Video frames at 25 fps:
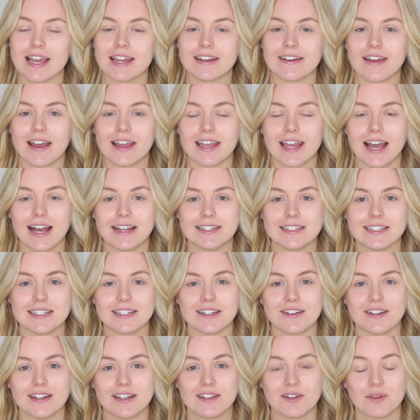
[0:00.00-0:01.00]
and I added
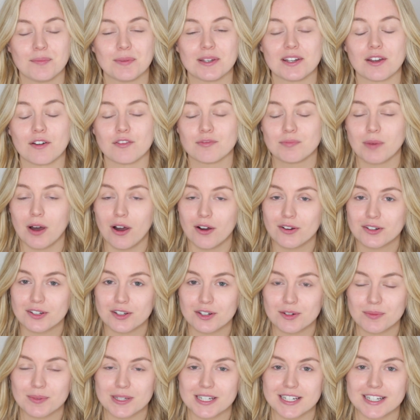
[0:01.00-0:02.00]
a little bit of
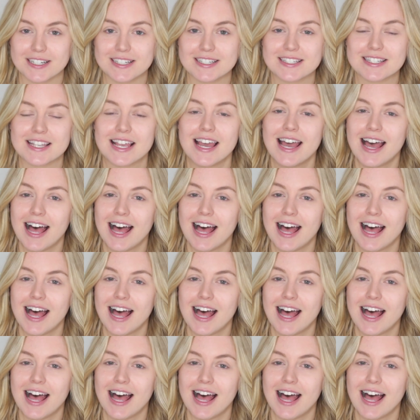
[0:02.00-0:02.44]
powder because